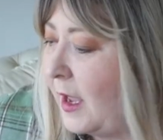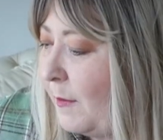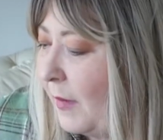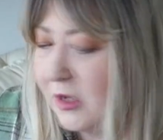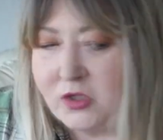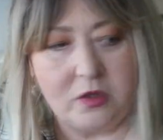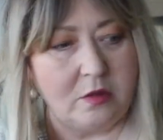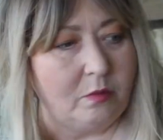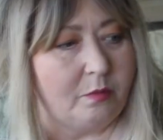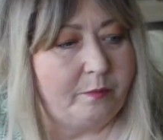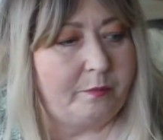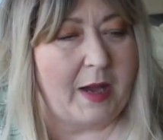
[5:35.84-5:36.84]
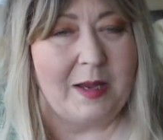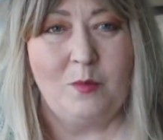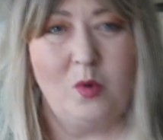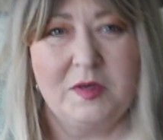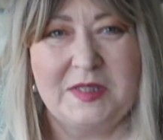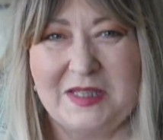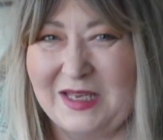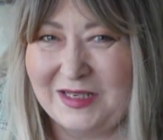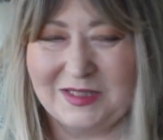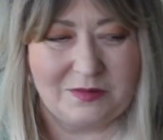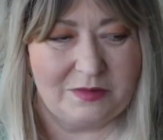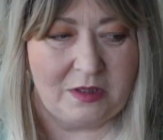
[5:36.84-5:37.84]
Um, I do buy most
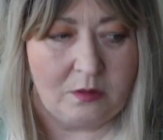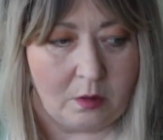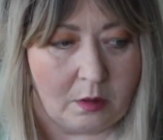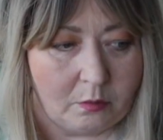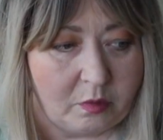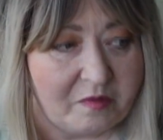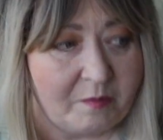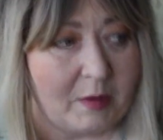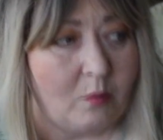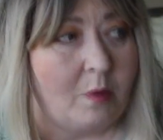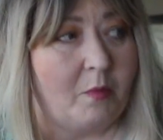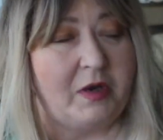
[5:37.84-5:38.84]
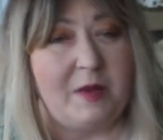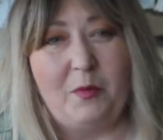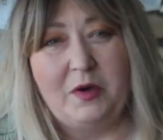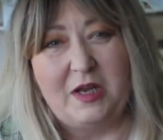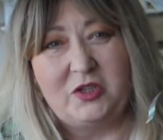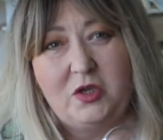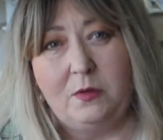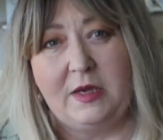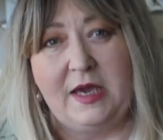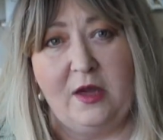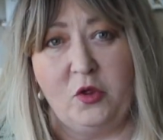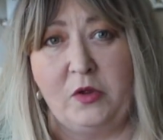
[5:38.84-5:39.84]
things, you know, with my own money, but I do
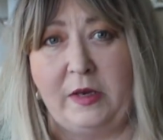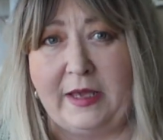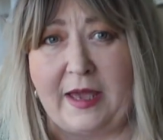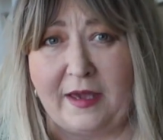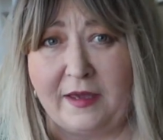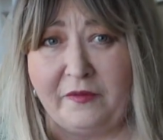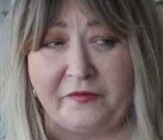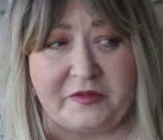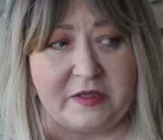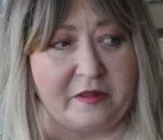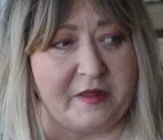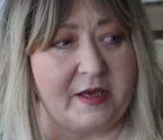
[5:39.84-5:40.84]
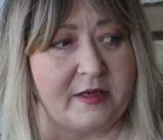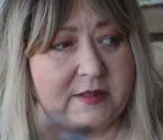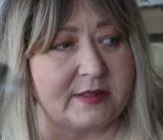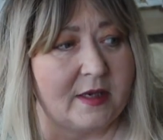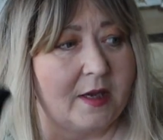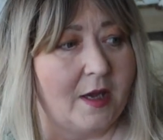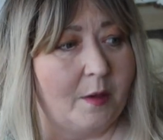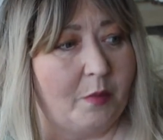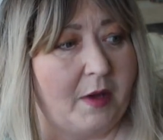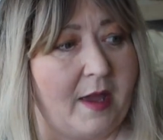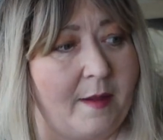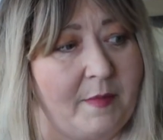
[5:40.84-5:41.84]
occasionally get gifted things.
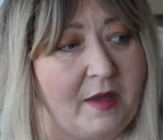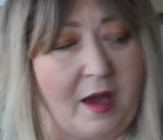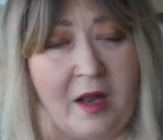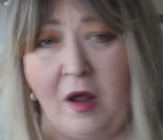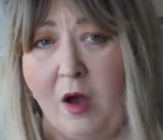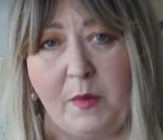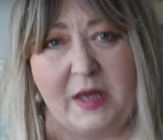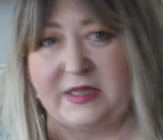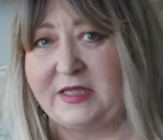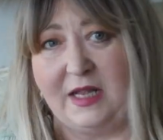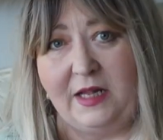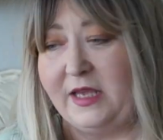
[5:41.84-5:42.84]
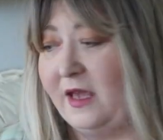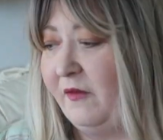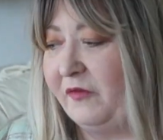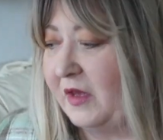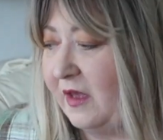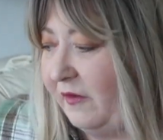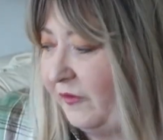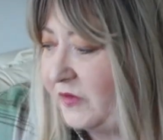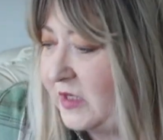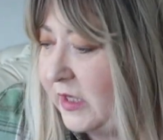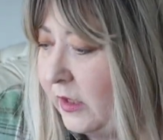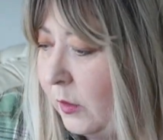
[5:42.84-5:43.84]
But um, I'll always tell you if they're
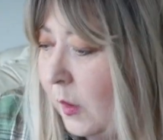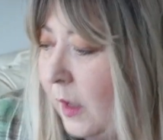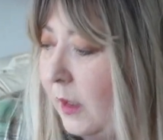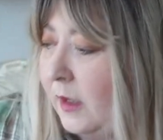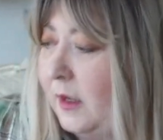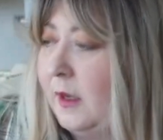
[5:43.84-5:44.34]
gifted, you know.